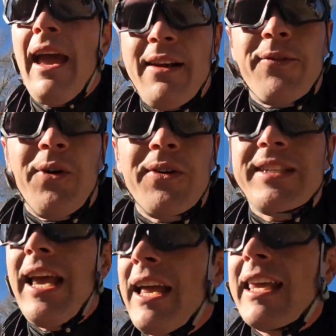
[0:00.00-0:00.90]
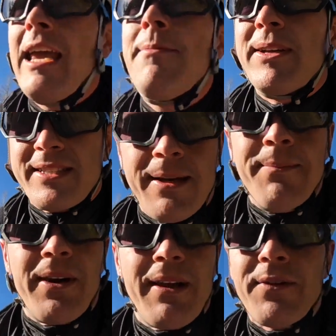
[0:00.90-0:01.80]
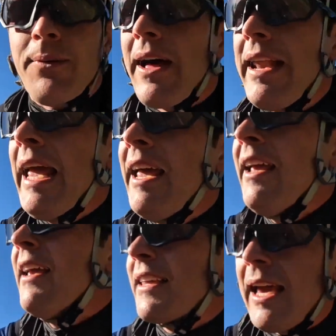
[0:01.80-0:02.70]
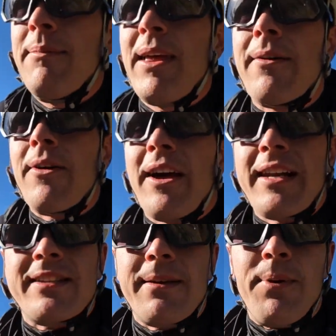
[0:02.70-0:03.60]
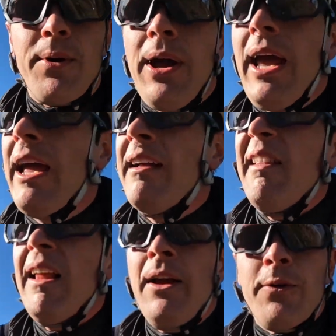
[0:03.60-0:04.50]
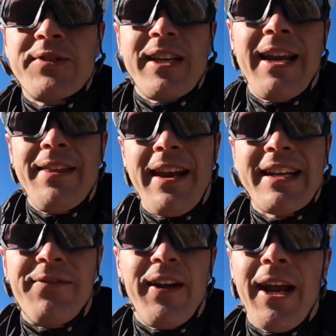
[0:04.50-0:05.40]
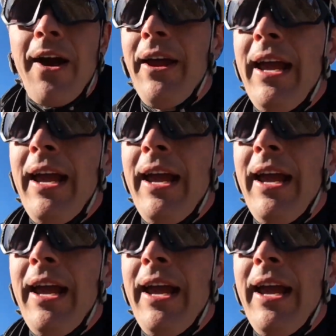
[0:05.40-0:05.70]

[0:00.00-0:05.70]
And of course, keep it simple, everyone. Keep that riding simple. We'll see you in the next video.